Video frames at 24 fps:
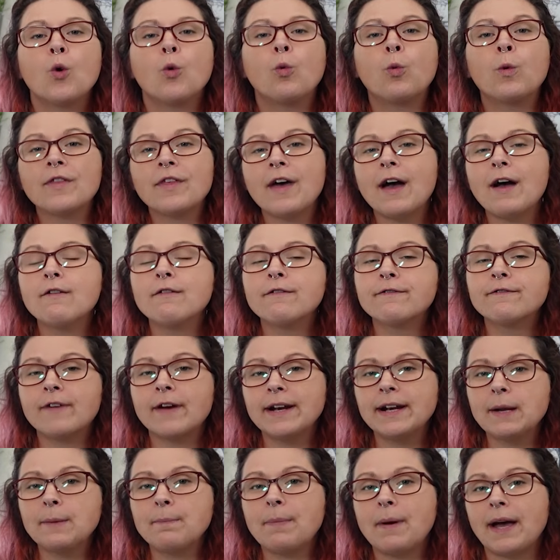Without
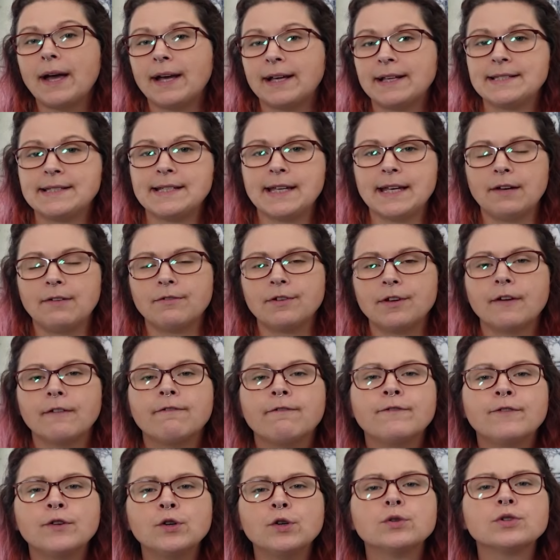friendly bacteria,
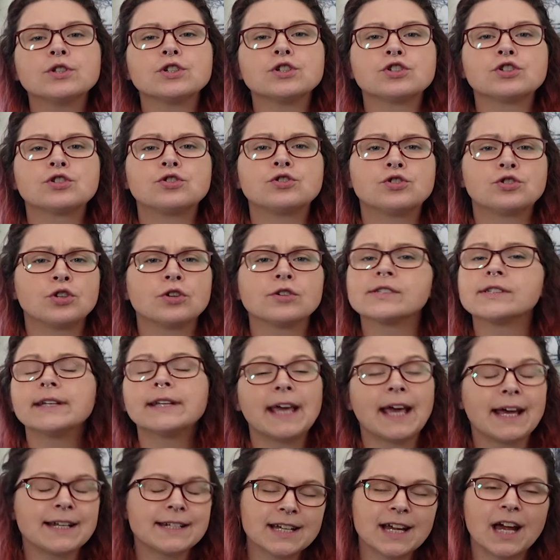food doesn't
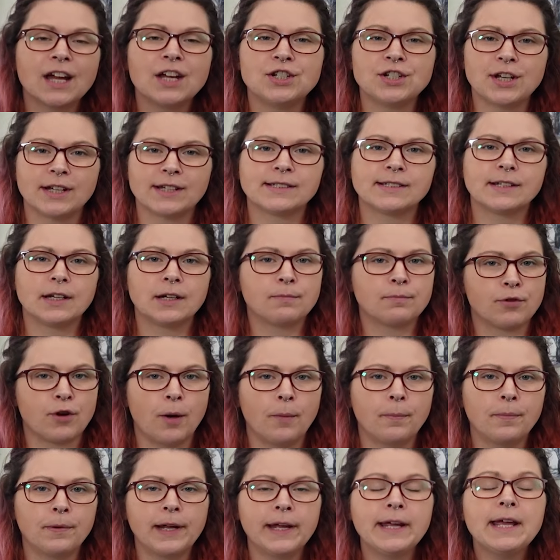get digested
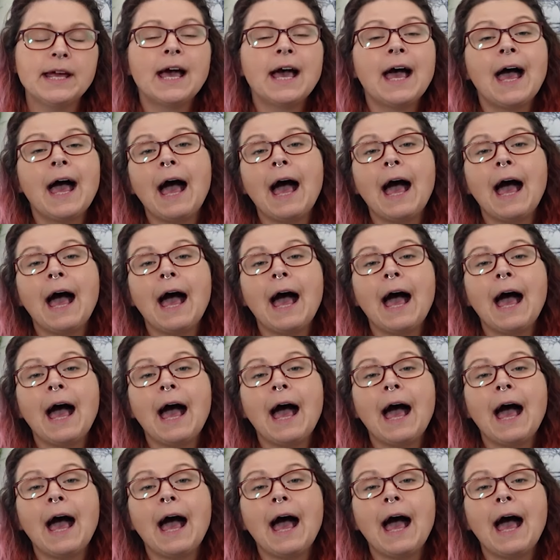properly,